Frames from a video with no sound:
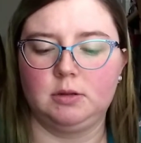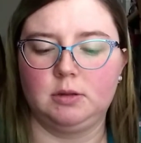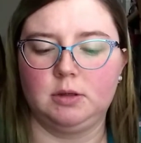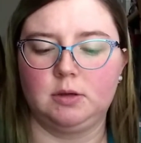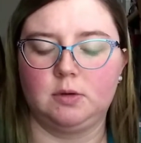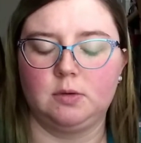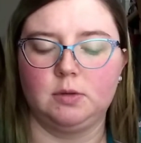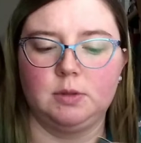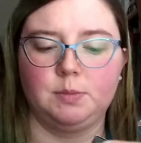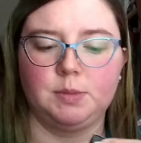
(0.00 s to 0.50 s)

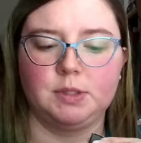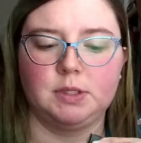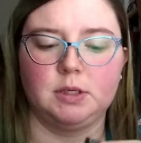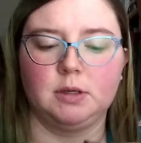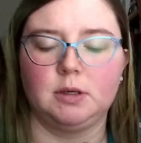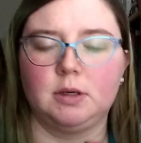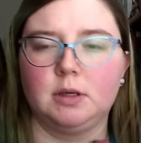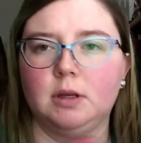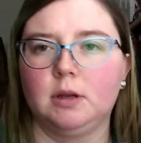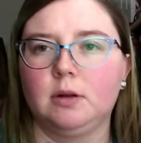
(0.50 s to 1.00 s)
liquid
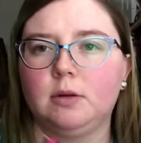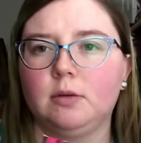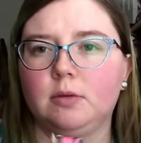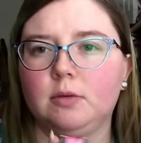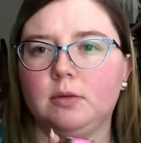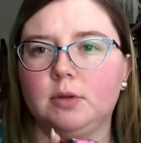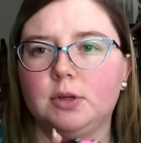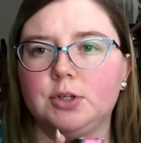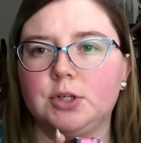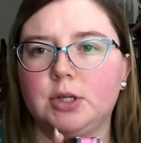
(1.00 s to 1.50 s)
lipstick in
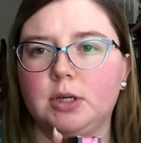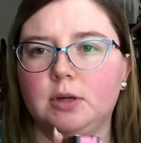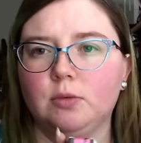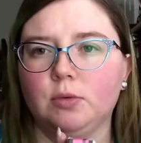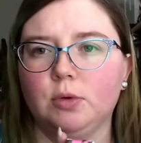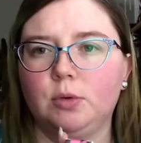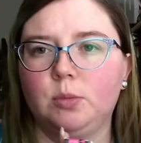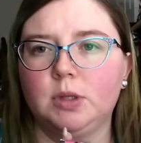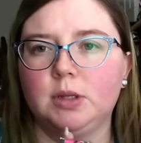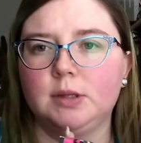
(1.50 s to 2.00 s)
the shade of
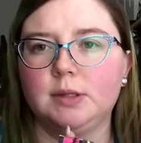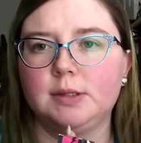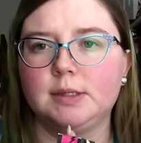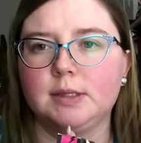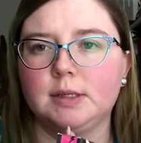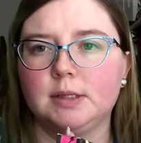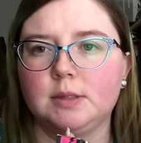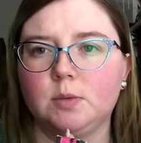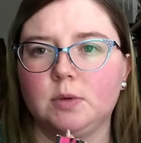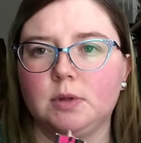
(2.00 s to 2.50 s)
Rubens.
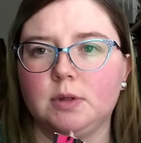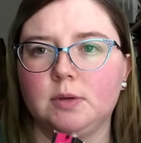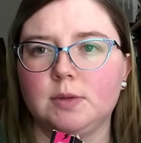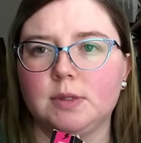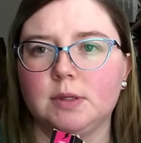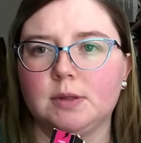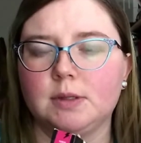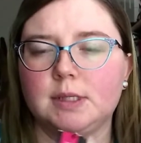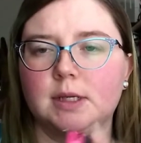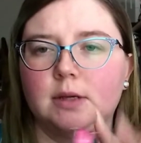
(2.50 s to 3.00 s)
That's one that
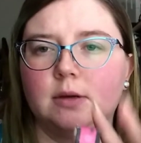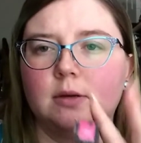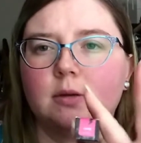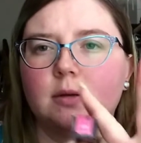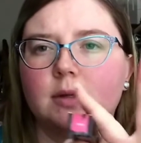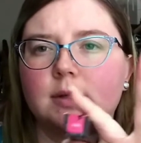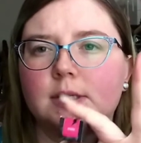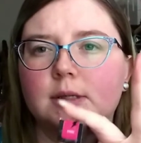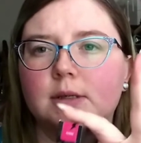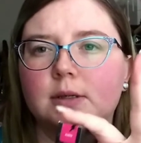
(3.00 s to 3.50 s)
was on sale.
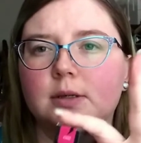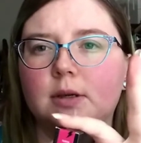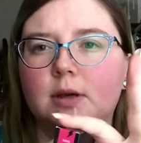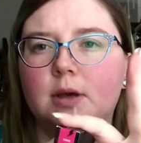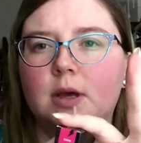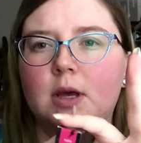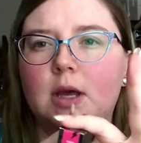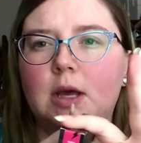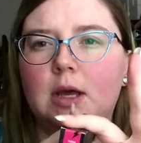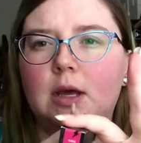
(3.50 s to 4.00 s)
It's like
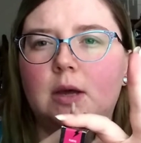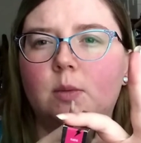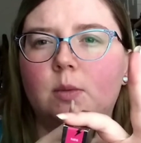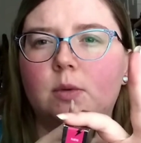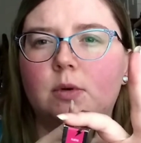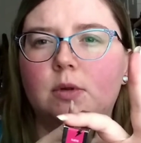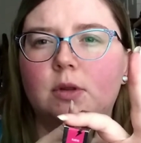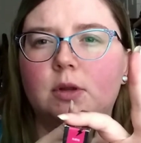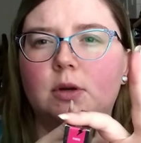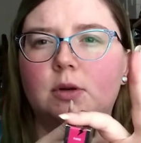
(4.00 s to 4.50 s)

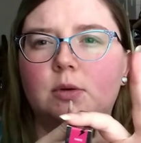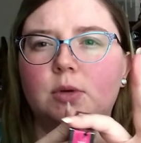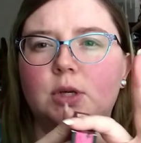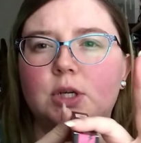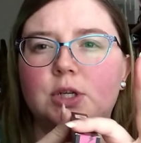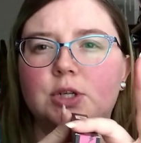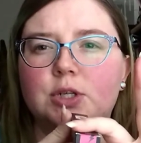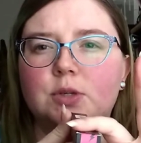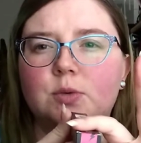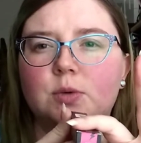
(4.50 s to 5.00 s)
one of the
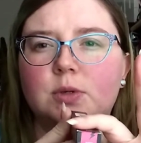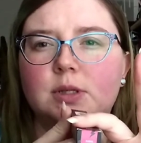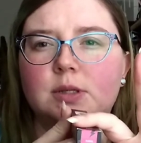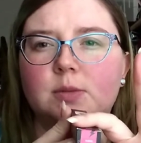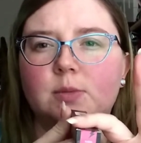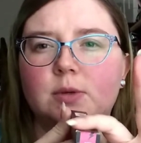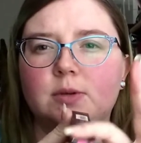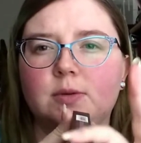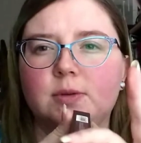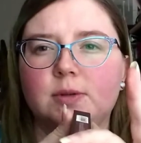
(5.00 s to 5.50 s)
new-ish ones,
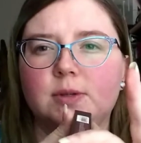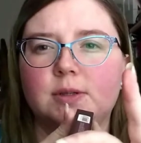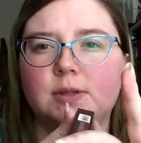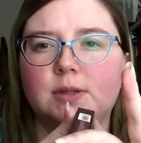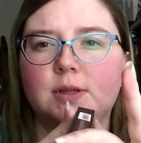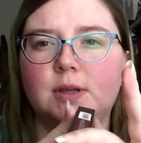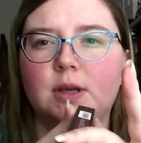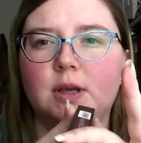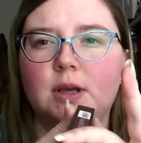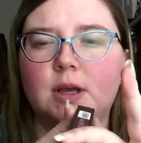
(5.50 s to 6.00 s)
but it
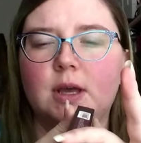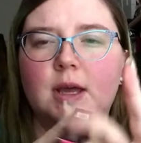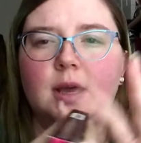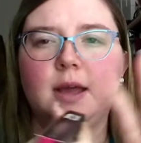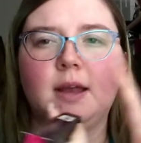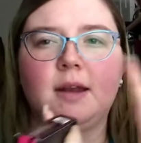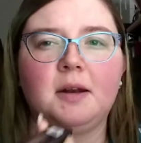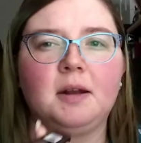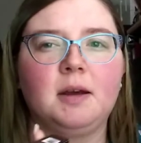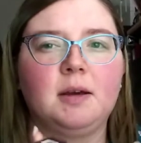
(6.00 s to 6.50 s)
was
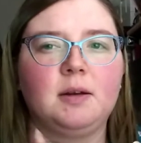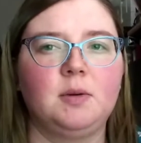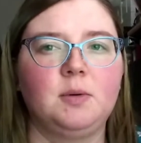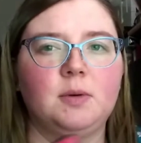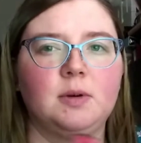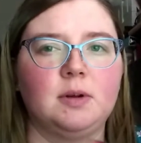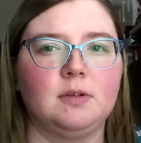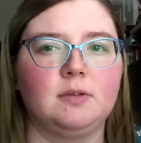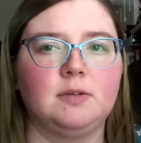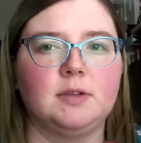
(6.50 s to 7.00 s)
not new
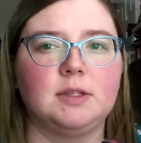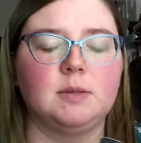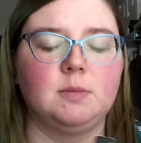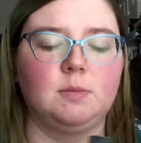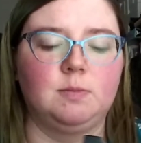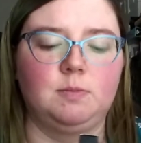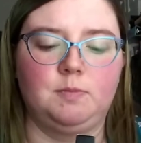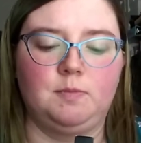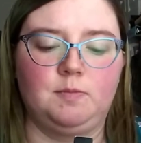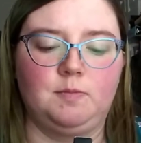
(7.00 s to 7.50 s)
enough to
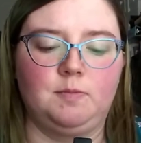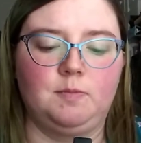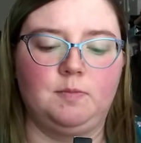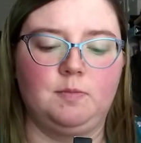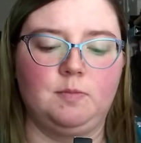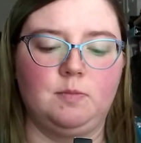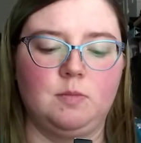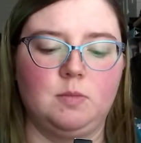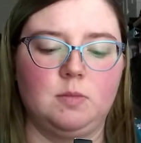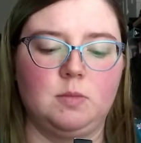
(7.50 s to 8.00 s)

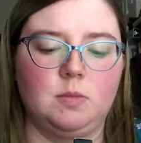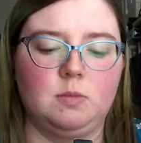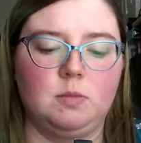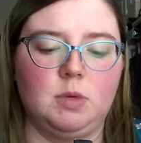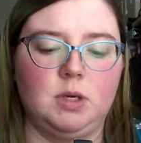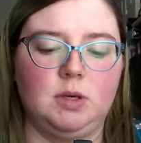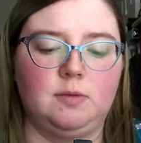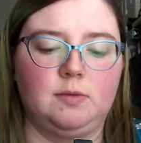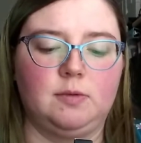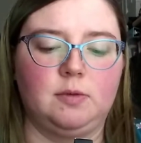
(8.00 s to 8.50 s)

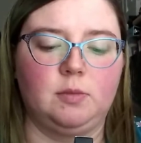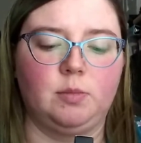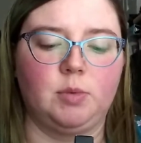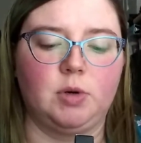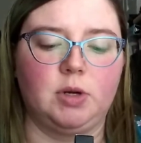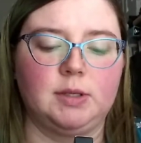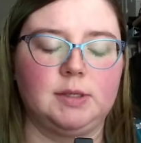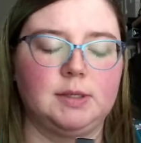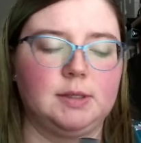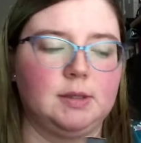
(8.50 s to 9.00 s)
be full
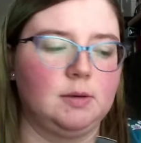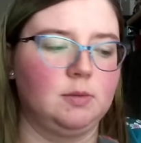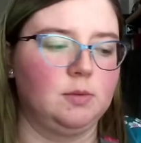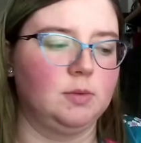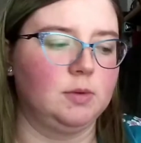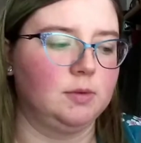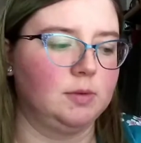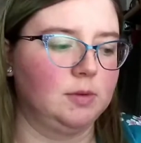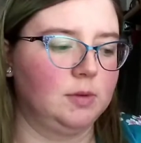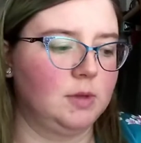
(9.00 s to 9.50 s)
price. That
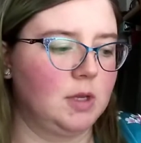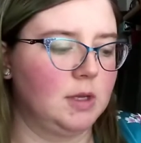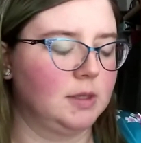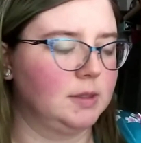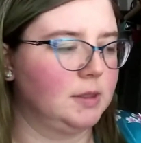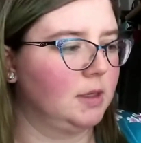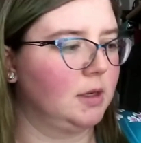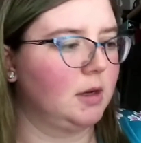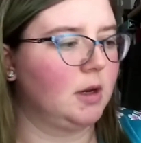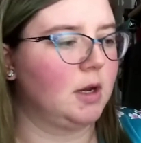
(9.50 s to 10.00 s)
one
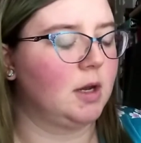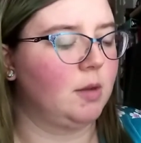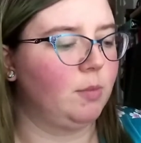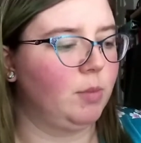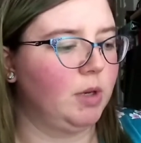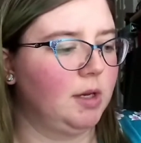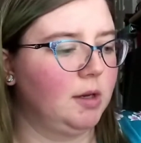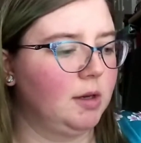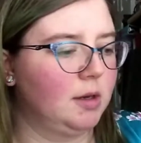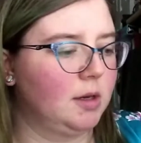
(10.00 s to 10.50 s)
is like a hot
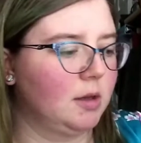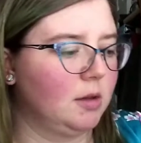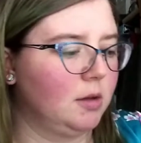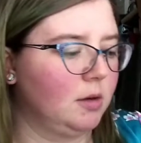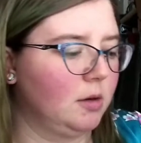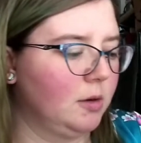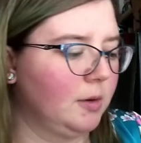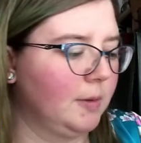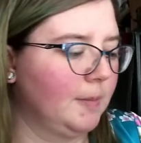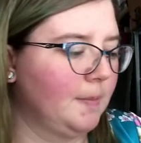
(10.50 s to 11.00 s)
pink color.
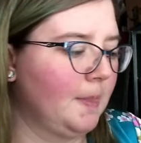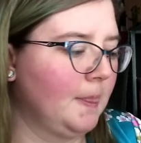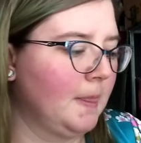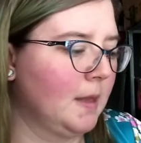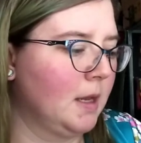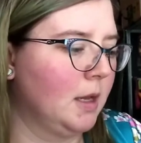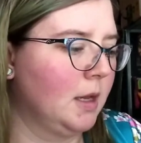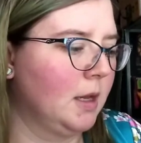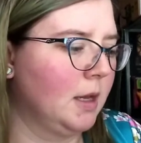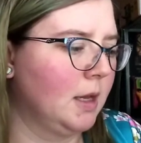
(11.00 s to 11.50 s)

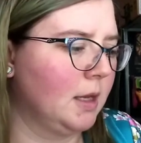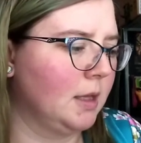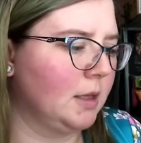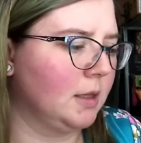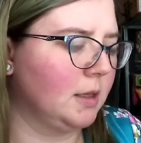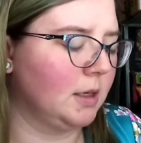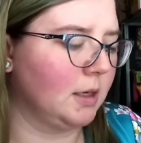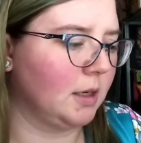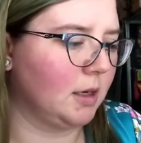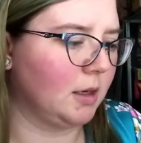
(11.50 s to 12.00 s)

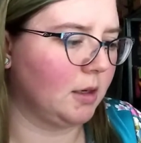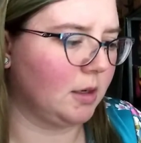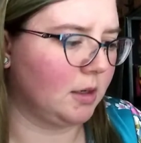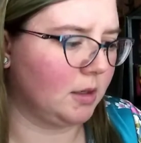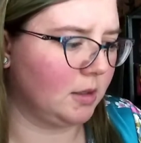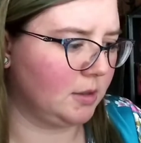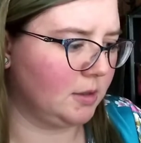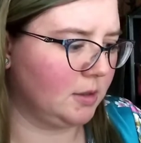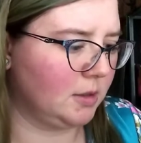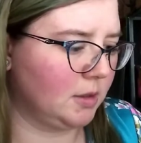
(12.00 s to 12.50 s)
And I got